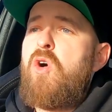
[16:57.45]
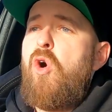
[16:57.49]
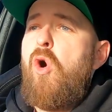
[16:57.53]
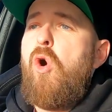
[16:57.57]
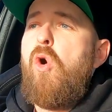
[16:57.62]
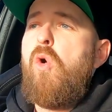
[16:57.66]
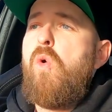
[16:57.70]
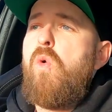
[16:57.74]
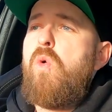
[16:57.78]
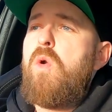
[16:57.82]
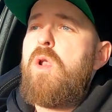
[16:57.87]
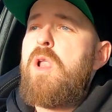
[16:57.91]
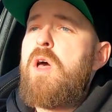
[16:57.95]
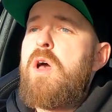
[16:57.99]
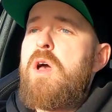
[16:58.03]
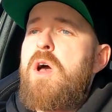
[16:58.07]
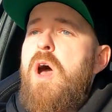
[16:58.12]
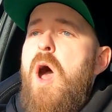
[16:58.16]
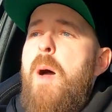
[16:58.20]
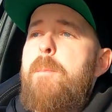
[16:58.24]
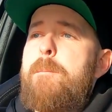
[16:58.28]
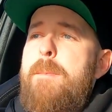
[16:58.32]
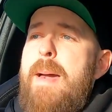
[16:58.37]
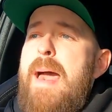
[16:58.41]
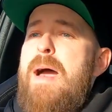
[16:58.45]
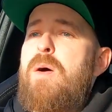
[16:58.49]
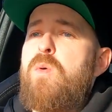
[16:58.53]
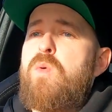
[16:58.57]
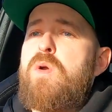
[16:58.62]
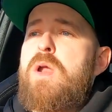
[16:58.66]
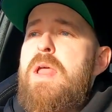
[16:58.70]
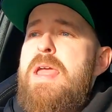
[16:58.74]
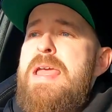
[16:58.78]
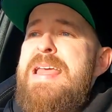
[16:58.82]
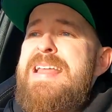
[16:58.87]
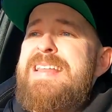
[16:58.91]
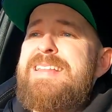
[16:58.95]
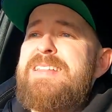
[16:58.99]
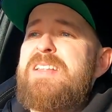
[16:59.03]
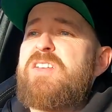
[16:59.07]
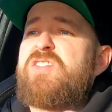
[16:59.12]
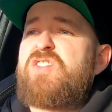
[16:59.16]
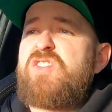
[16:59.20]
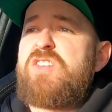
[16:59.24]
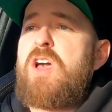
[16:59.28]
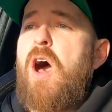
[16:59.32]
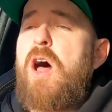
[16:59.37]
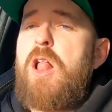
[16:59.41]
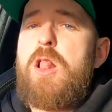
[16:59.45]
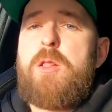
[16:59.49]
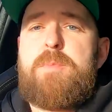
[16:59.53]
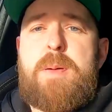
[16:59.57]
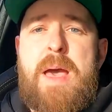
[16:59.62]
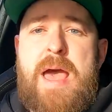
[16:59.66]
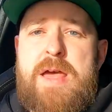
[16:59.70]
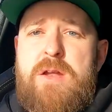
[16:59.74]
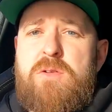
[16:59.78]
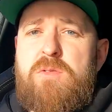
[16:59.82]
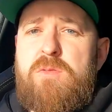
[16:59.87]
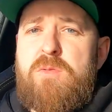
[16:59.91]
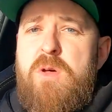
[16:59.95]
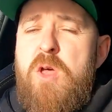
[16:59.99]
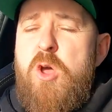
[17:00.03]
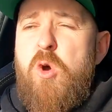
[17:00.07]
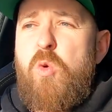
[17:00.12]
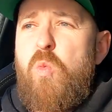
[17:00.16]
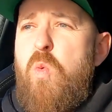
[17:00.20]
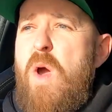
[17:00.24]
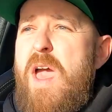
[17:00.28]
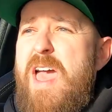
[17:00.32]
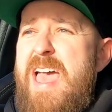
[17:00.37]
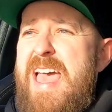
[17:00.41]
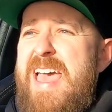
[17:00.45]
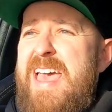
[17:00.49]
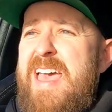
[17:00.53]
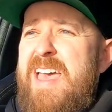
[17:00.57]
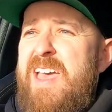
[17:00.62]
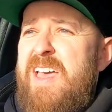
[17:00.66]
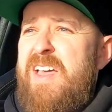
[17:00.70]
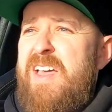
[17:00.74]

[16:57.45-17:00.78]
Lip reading: all amount in the scuttle panel where